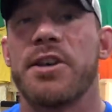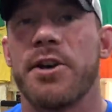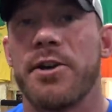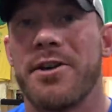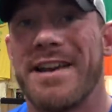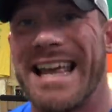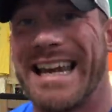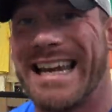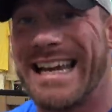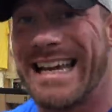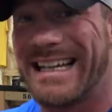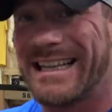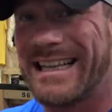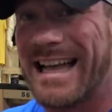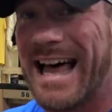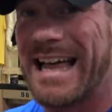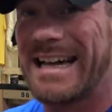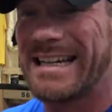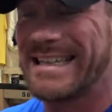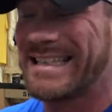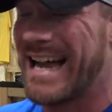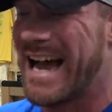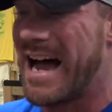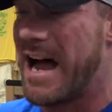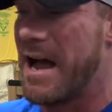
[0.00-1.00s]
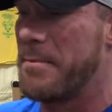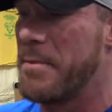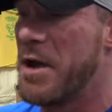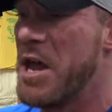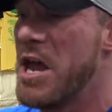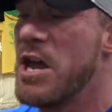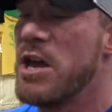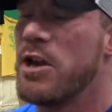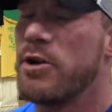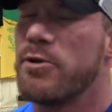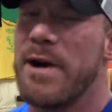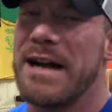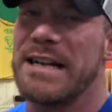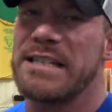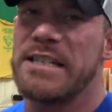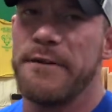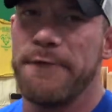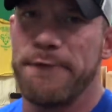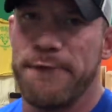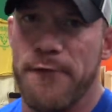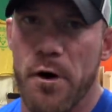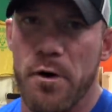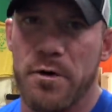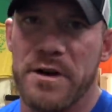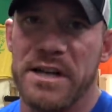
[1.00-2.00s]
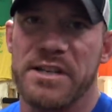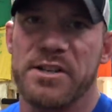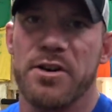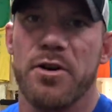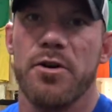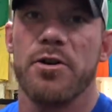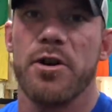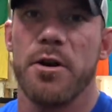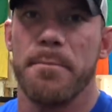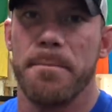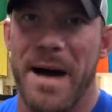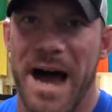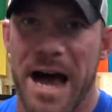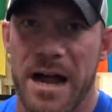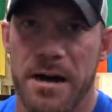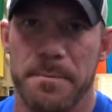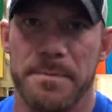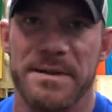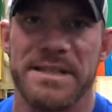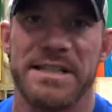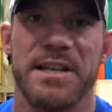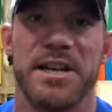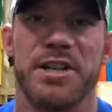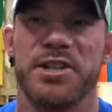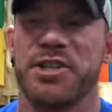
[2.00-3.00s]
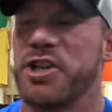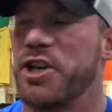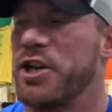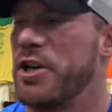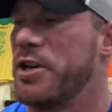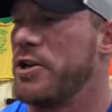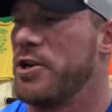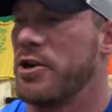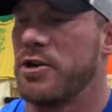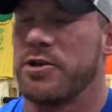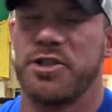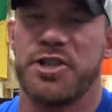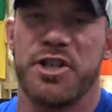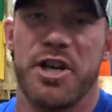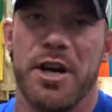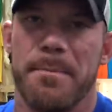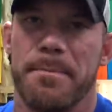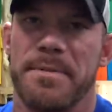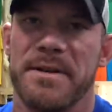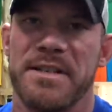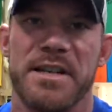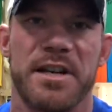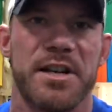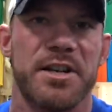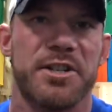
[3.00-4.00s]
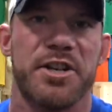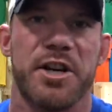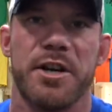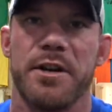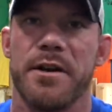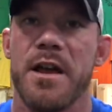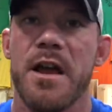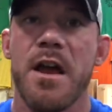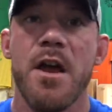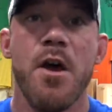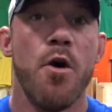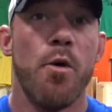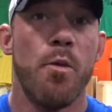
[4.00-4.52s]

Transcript: so you're getting a lot of time to actually focus on your bottom position, your chin position,